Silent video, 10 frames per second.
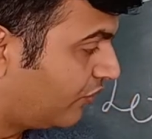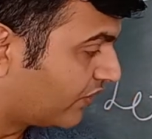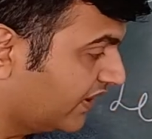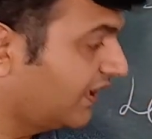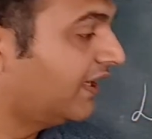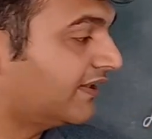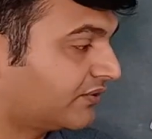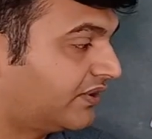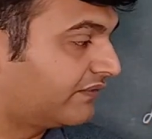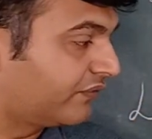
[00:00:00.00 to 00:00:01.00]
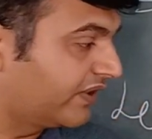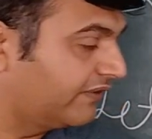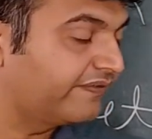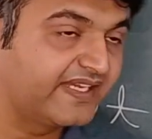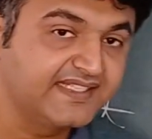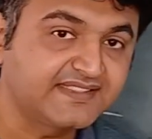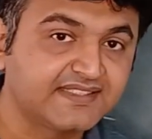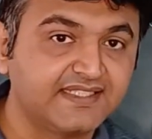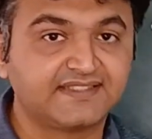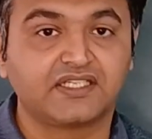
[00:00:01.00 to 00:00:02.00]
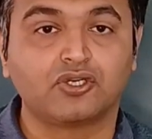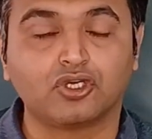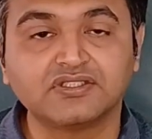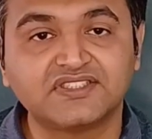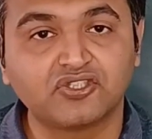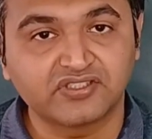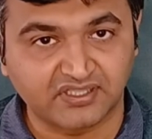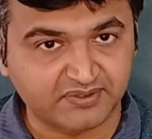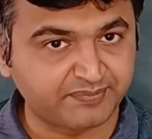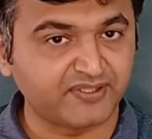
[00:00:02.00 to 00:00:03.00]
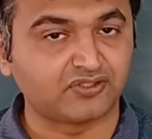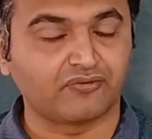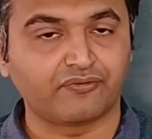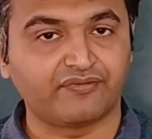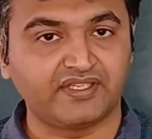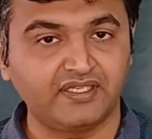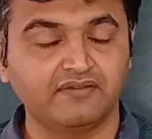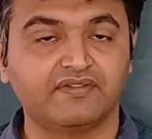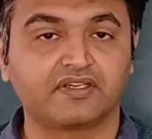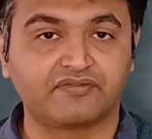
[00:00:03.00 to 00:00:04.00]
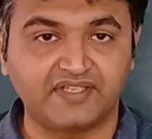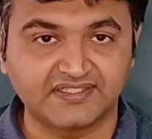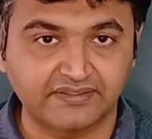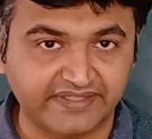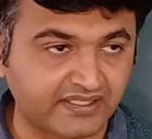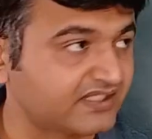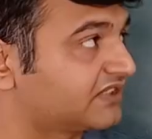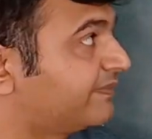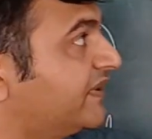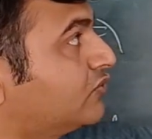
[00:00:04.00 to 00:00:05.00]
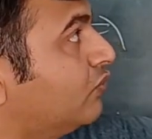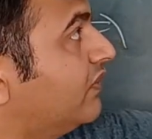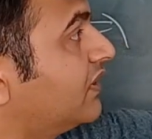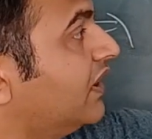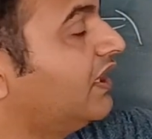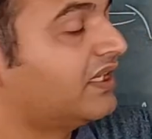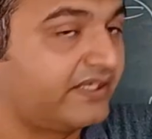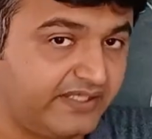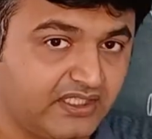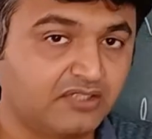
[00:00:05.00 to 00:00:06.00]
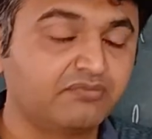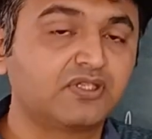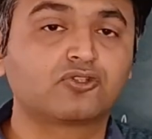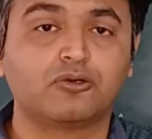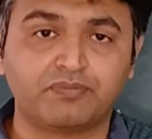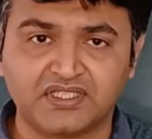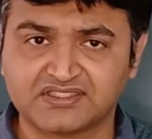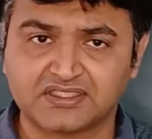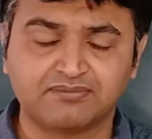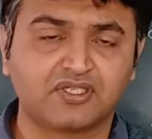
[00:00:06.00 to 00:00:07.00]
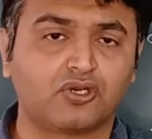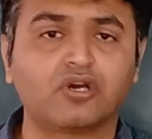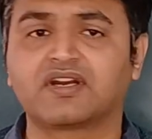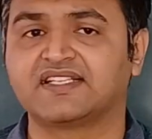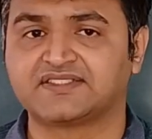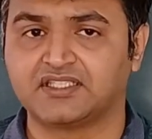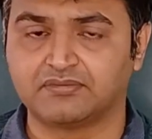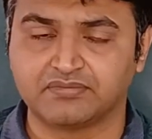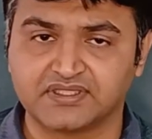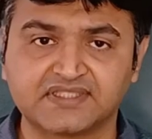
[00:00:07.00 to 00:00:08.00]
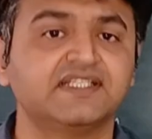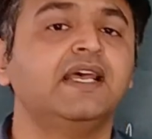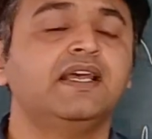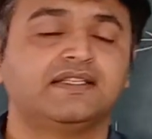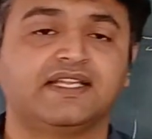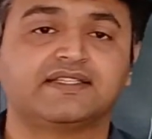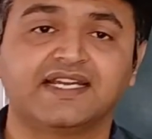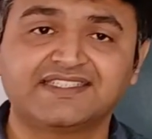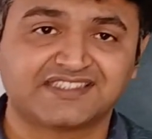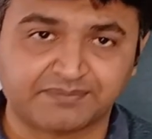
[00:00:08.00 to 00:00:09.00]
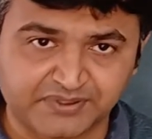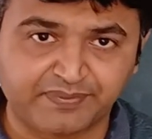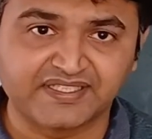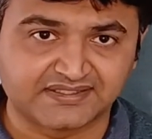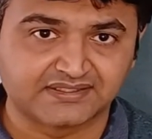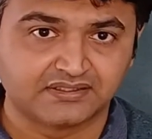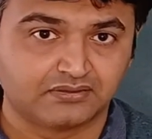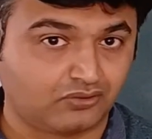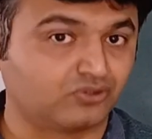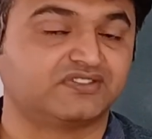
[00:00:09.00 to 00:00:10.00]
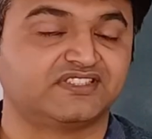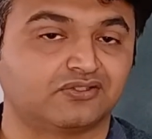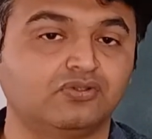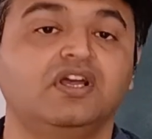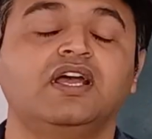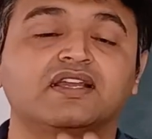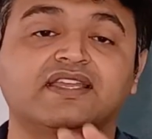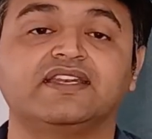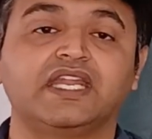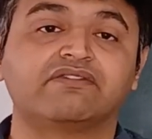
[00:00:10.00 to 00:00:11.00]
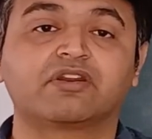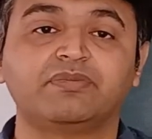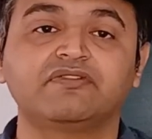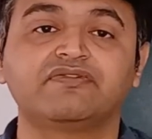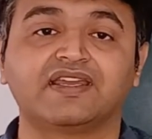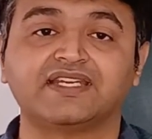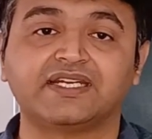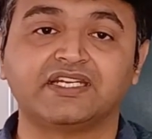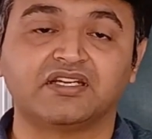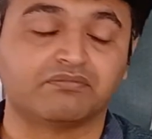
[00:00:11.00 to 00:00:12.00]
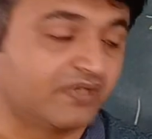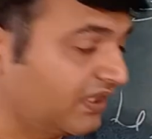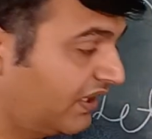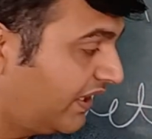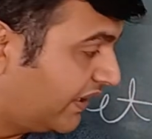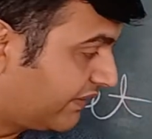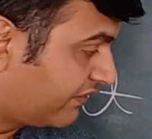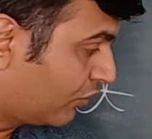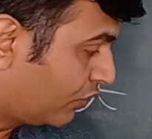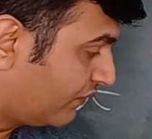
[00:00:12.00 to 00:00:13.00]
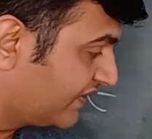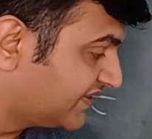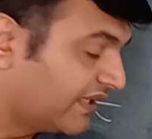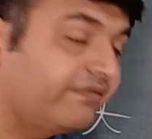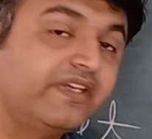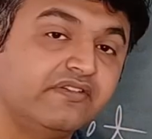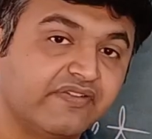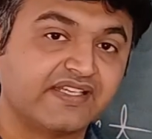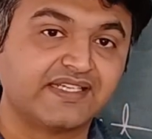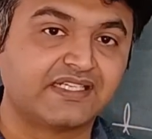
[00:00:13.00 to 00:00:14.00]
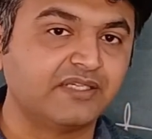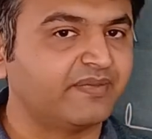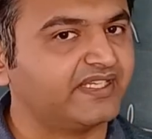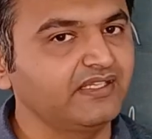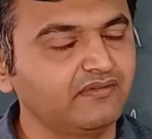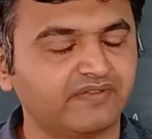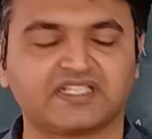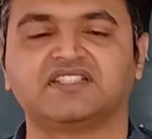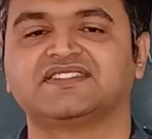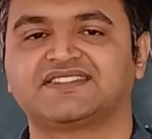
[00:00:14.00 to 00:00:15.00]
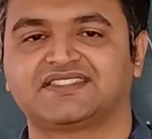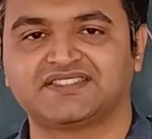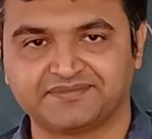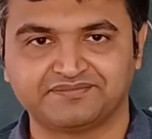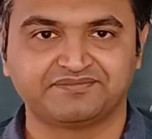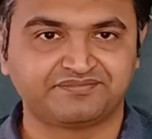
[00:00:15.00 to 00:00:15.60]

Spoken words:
Okay, so therefore if S is a non-zero subspace of V, where V is a vector space over real number, complex number or rational numbers, then that subspace, non-zero, can never be finite in number. It will always have infinitely many vectors.